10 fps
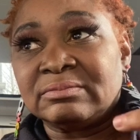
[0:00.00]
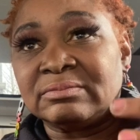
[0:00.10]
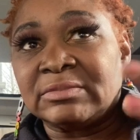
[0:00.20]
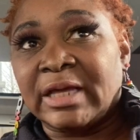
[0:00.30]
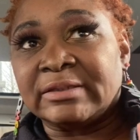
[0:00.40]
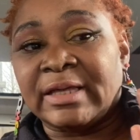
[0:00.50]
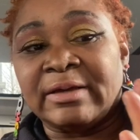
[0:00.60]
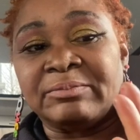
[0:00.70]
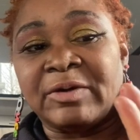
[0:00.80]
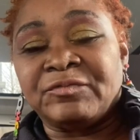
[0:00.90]
like
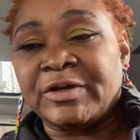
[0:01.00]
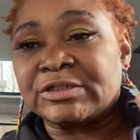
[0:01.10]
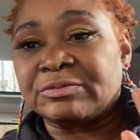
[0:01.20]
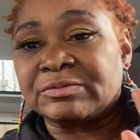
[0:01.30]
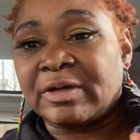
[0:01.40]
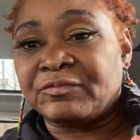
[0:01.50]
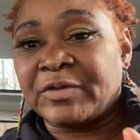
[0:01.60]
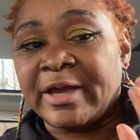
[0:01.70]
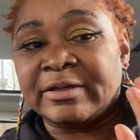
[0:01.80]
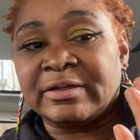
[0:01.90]
that, my vegetables, my
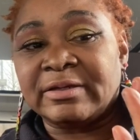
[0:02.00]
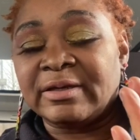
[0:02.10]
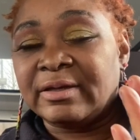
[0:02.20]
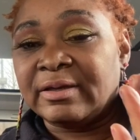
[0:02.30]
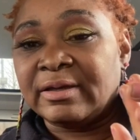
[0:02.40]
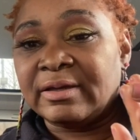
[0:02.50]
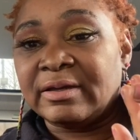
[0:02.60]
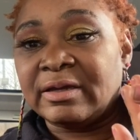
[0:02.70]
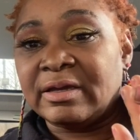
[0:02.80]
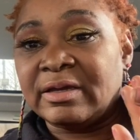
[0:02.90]
fat,
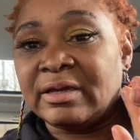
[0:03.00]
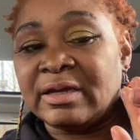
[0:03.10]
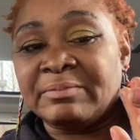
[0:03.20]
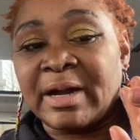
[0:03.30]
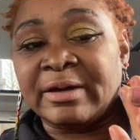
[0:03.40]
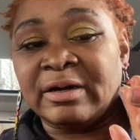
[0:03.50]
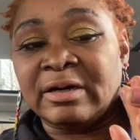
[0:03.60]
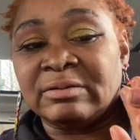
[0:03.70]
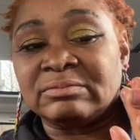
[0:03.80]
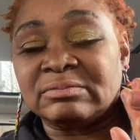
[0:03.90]
and
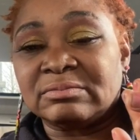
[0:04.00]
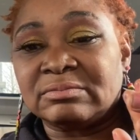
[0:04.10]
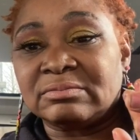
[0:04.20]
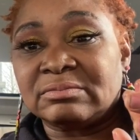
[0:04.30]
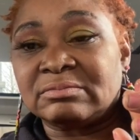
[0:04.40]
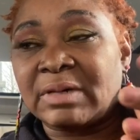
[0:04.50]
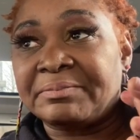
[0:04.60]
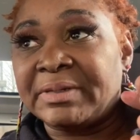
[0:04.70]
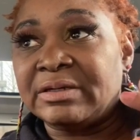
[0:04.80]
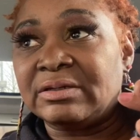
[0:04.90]
my
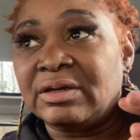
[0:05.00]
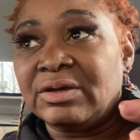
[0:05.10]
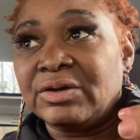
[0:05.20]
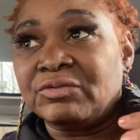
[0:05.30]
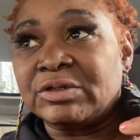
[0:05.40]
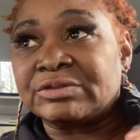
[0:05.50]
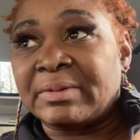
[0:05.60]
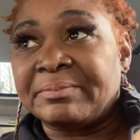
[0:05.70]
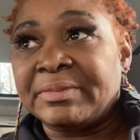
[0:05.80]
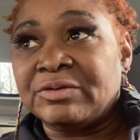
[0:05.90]
meat, which my
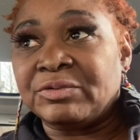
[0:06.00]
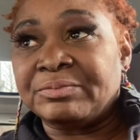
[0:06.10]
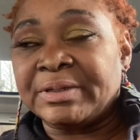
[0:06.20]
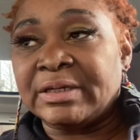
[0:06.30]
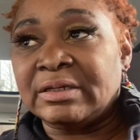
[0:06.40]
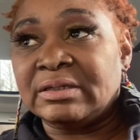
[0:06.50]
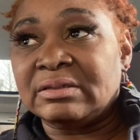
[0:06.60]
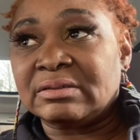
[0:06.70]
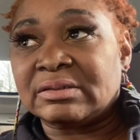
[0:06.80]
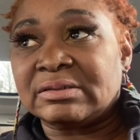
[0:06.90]
meat will be
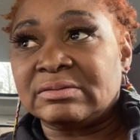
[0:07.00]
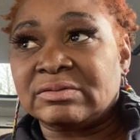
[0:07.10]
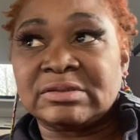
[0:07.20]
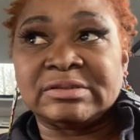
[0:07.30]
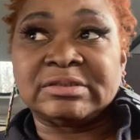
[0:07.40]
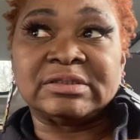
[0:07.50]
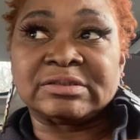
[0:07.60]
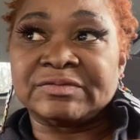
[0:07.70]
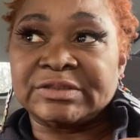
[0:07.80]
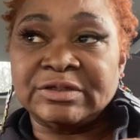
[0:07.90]
consist
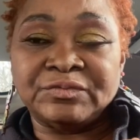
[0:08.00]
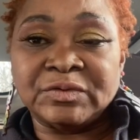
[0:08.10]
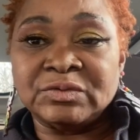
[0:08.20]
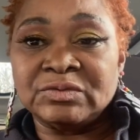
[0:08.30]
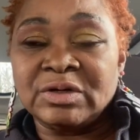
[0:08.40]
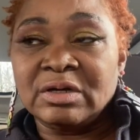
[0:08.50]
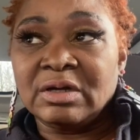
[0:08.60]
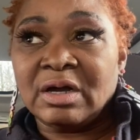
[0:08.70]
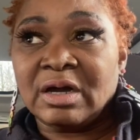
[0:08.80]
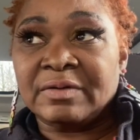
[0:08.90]
of seafood.
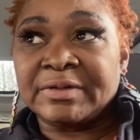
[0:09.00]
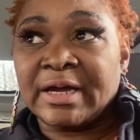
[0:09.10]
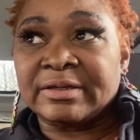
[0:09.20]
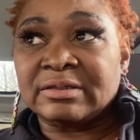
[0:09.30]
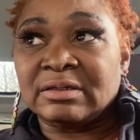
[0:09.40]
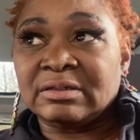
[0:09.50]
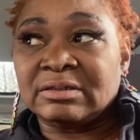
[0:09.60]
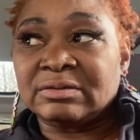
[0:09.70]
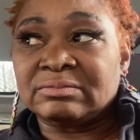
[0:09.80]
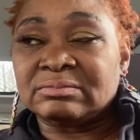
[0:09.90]

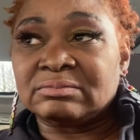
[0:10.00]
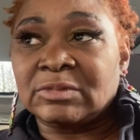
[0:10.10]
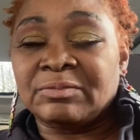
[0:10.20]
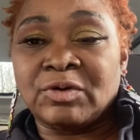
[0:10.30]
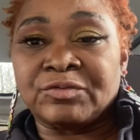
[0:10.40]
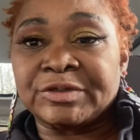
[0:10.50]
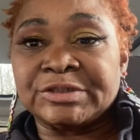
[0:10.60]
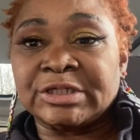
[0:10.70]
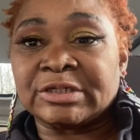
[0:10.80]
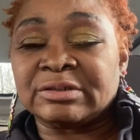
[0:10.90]
I'm over the
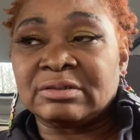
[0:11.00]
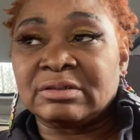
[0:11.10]
chicken.